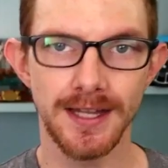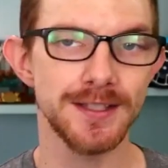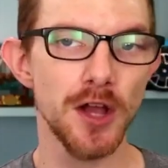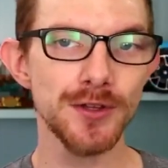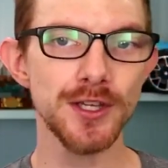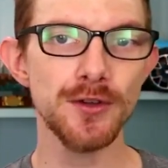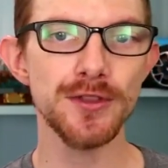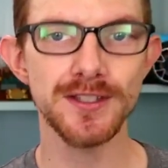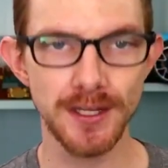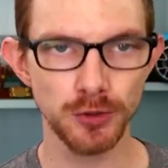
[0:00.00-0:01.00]
It's also the
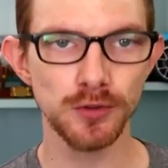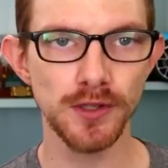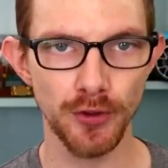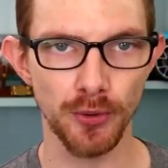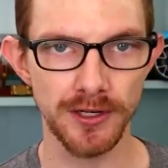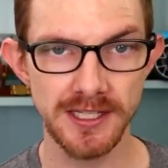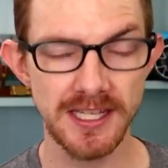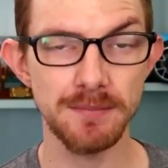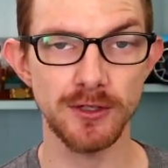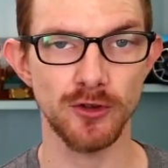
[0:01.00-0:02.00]
central authority
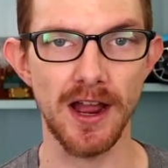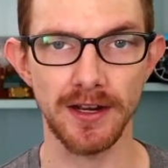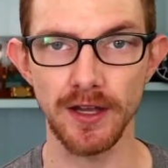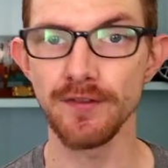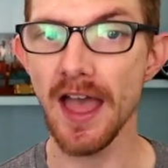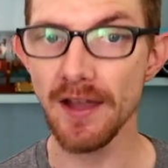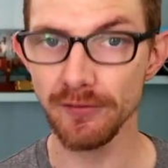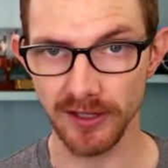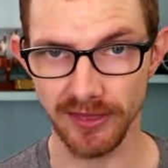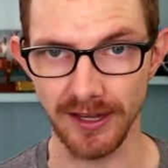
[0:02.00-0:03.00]
keeping track of
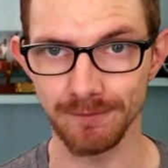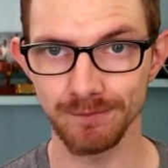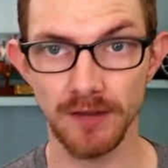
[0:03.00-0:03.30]
everything.